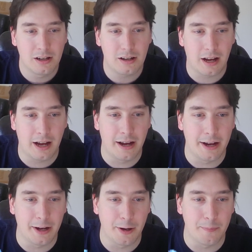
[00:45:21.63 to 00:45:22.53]

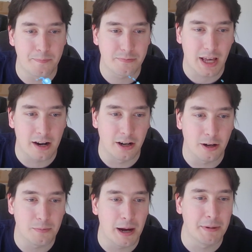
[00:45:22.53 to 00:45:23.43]
I don't
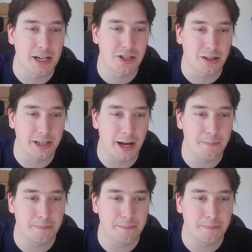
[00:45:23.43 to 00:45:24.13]
know. I'm not sure yet.